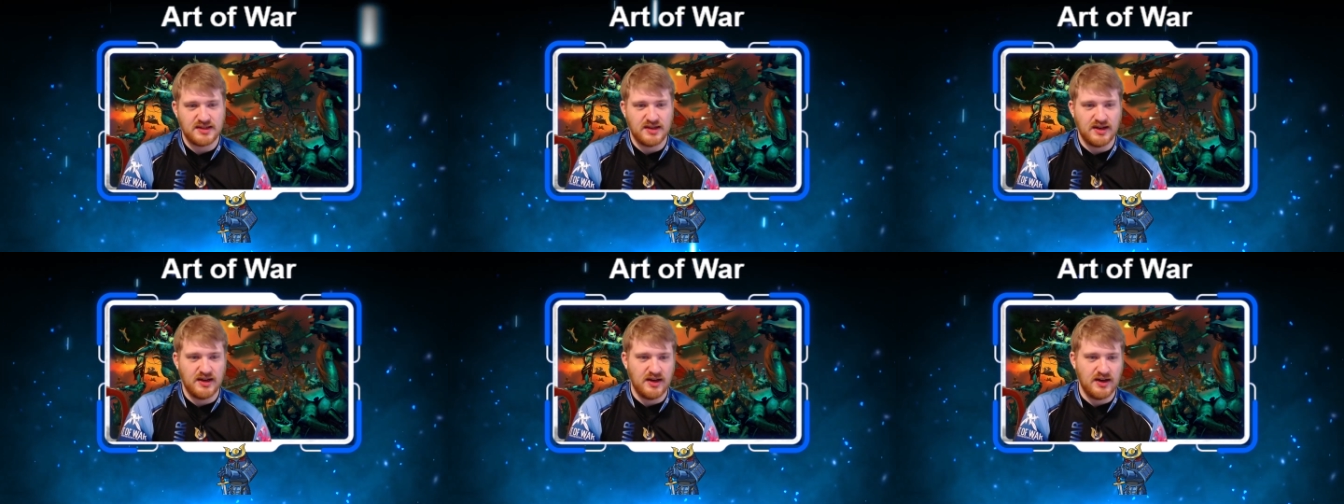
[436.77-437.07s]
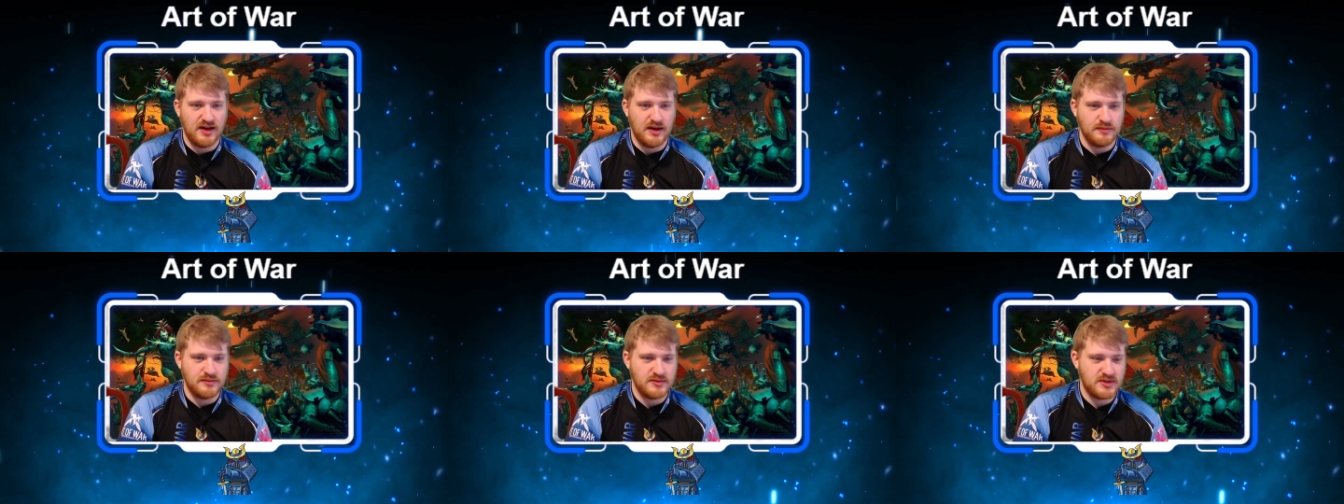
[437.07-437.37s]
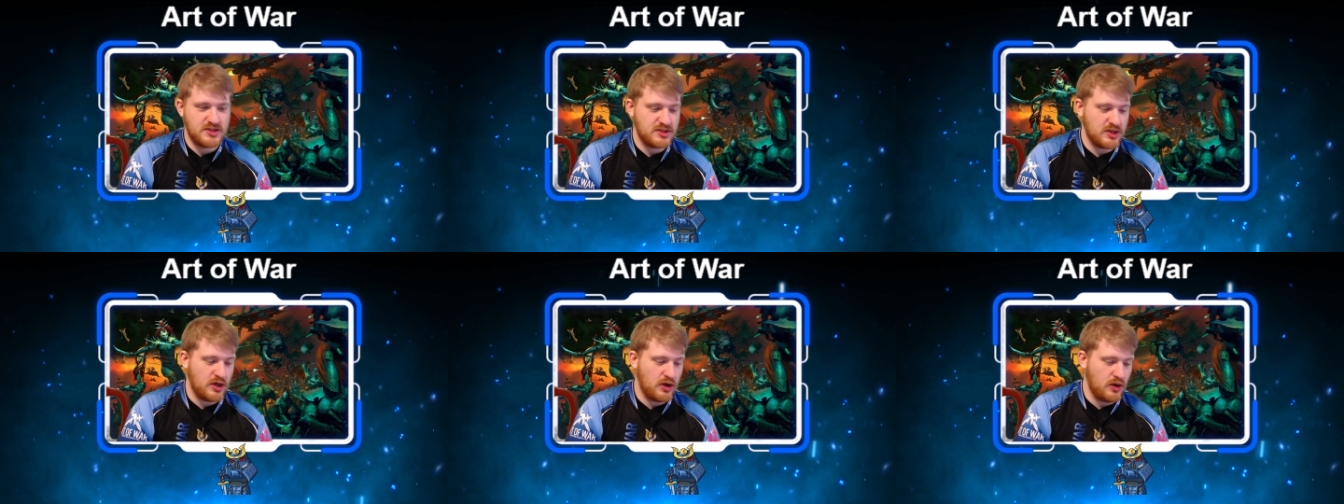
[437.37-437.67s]
Um,
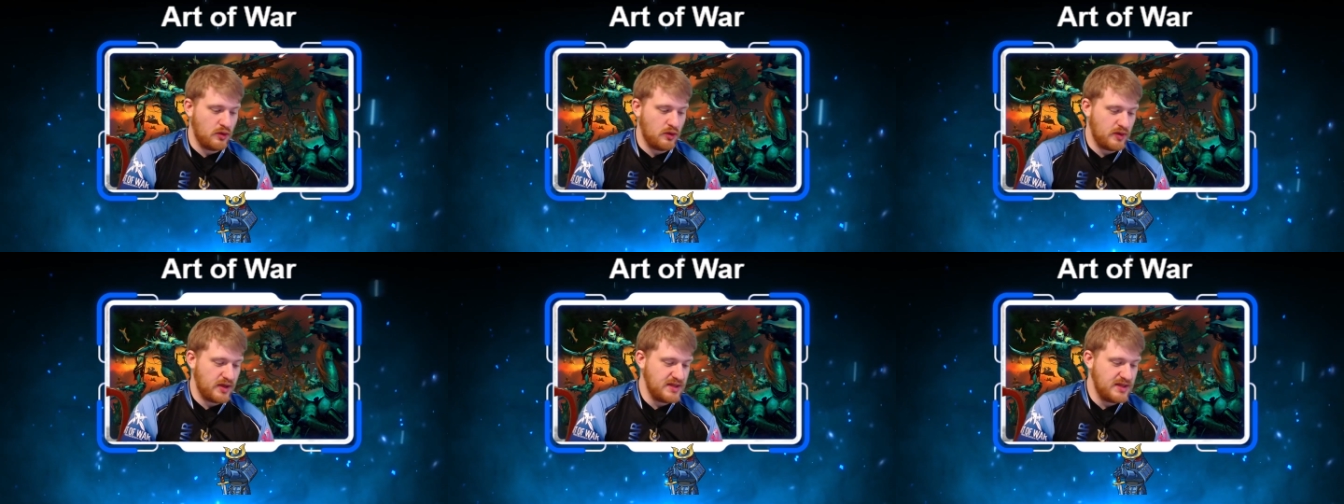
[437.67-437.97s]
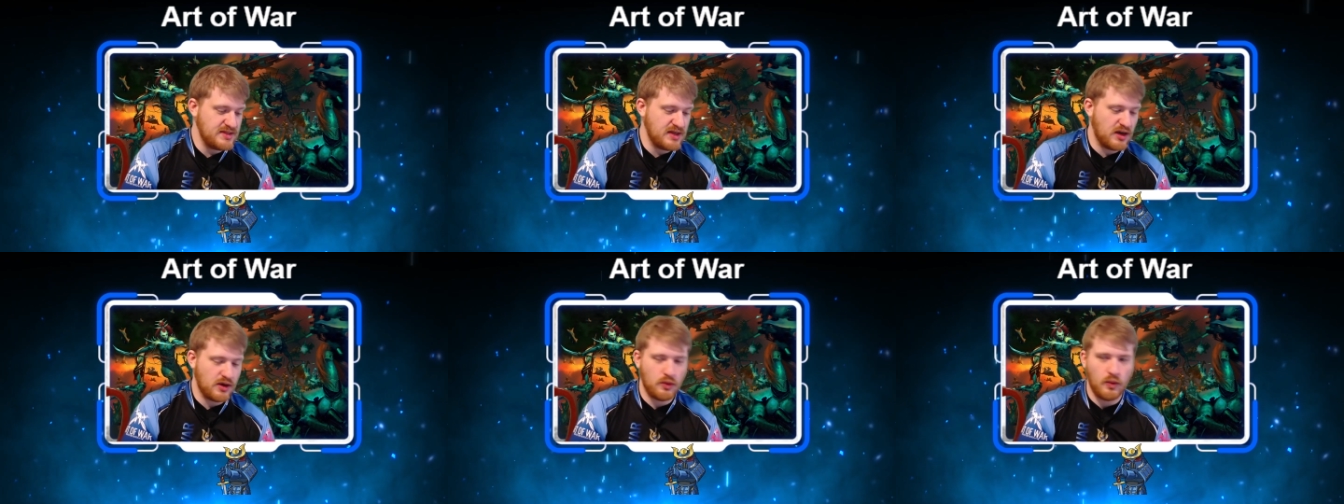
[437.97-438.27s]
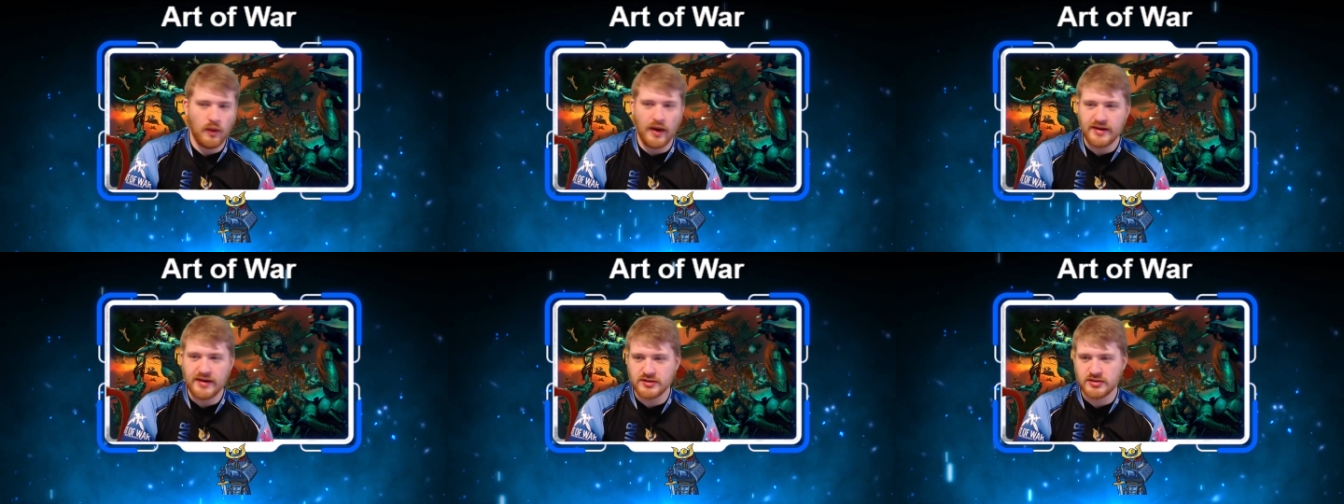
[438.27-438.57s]
so he's not
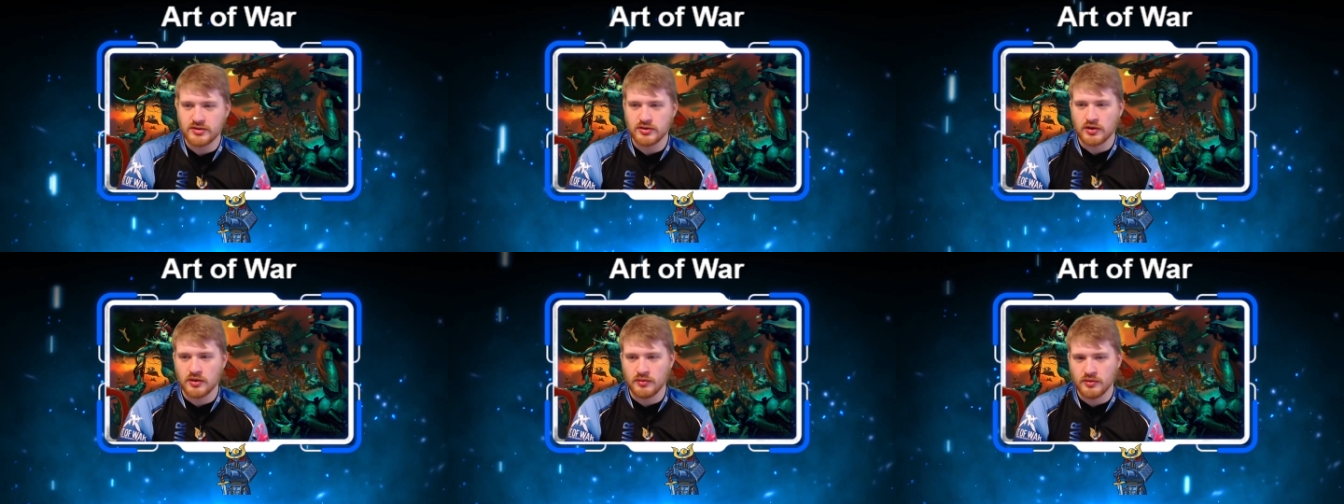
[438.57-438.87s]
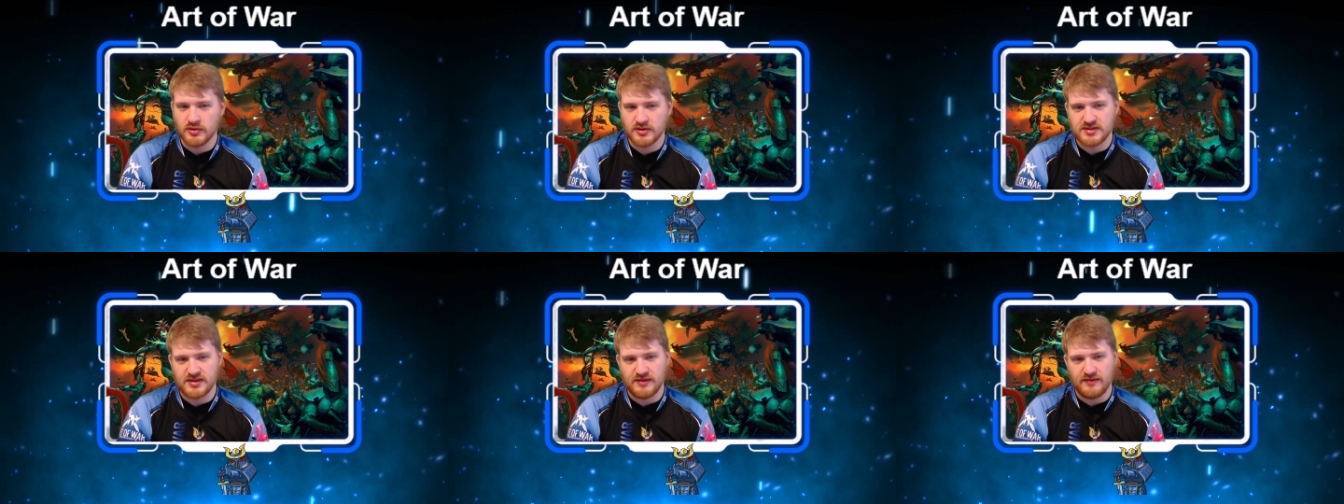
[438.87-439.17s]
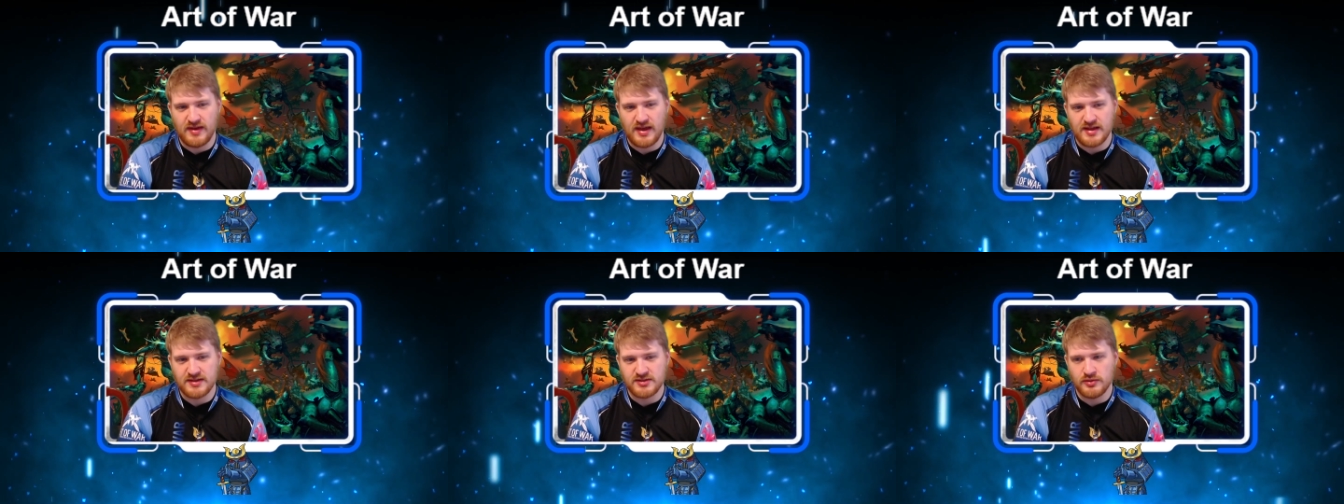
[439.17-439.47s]
quite as durable as if
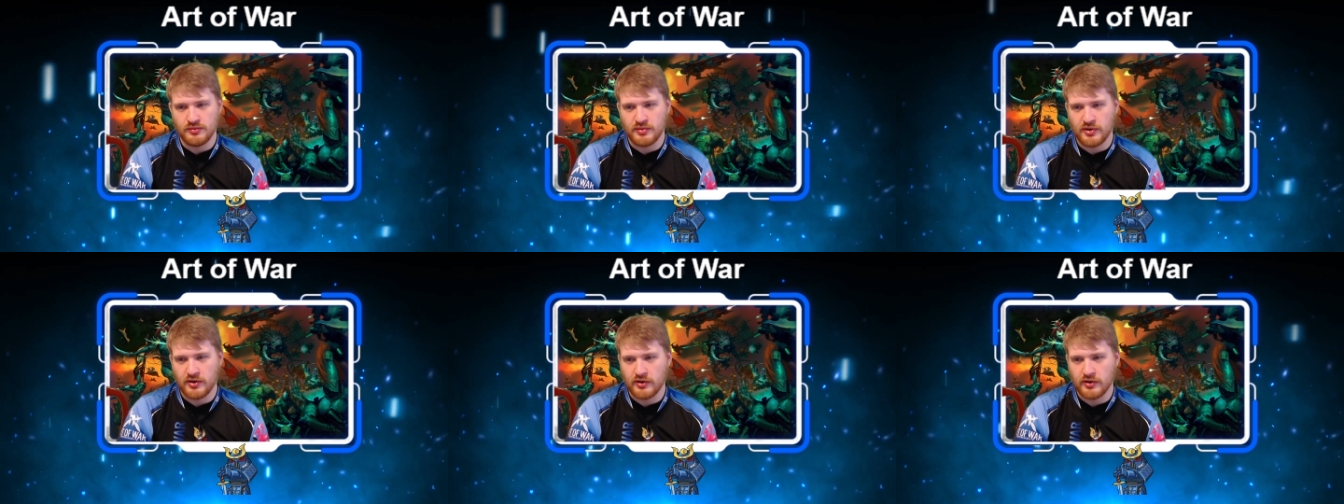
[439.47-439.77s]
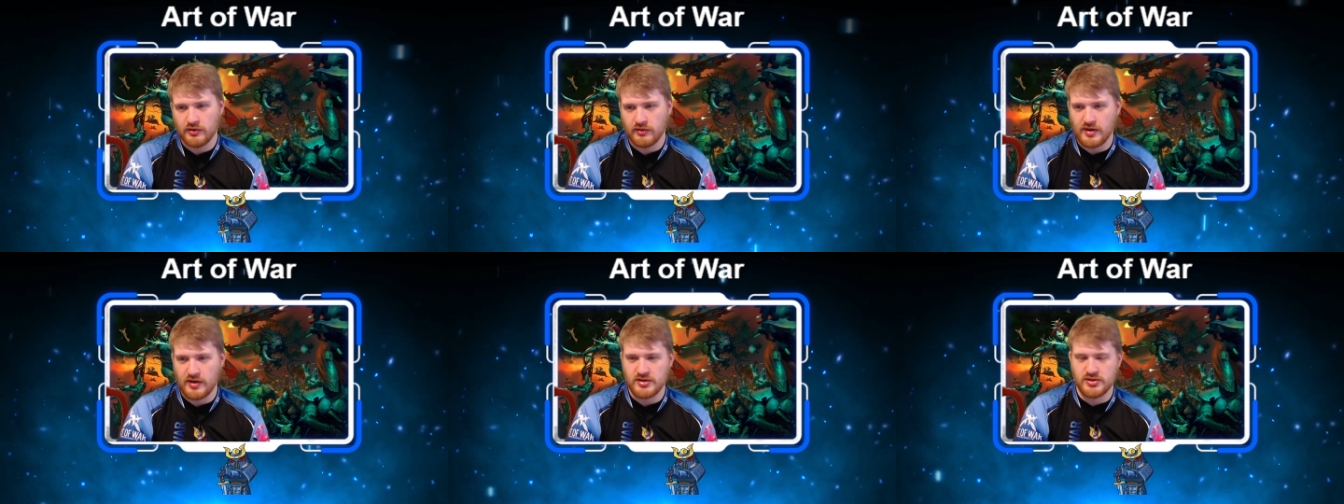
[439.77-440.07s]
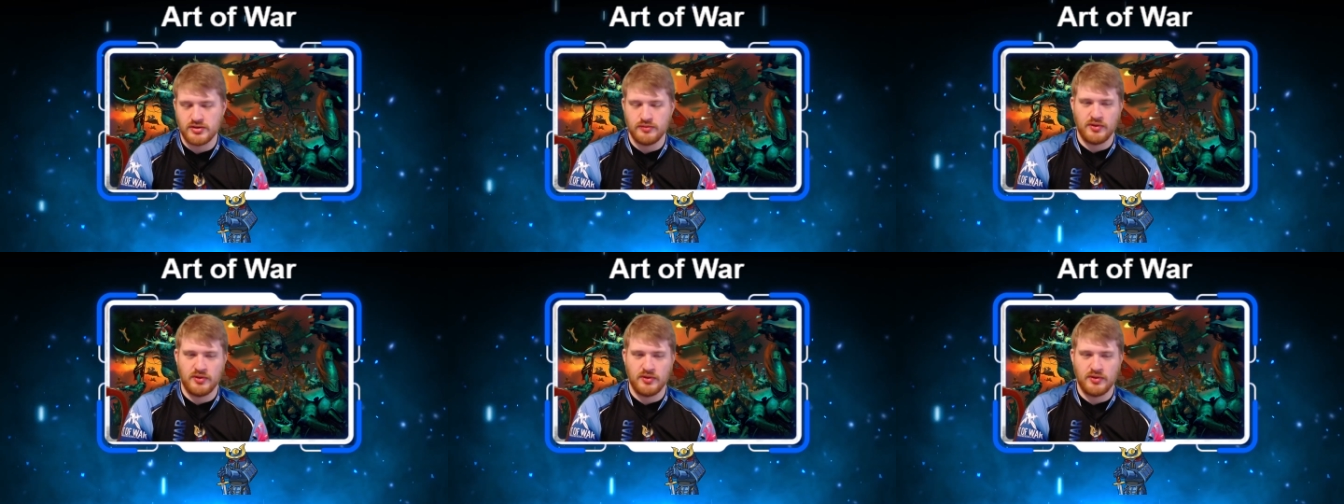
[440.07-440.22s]
he had superior creation,